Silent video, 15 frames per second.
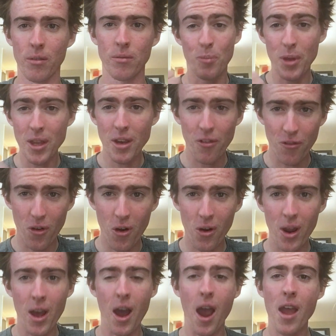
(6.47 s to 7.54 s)
Being a
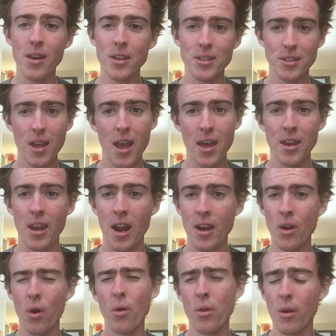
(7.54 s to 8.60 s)
foreigner, I understand and I
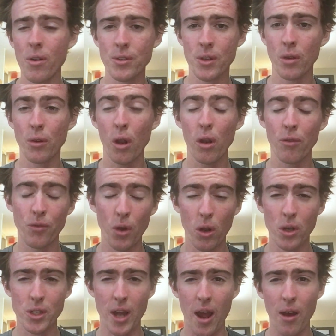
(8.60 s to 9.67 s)
know there isn't a lot of
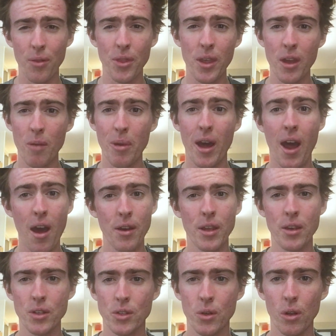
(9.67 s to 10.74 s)
knowledge out there about how to
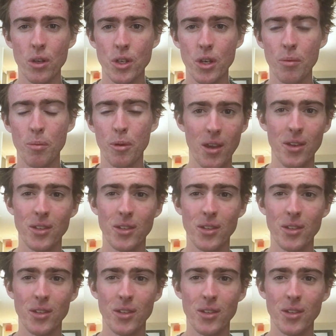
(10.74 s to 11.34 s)
get a scholarship.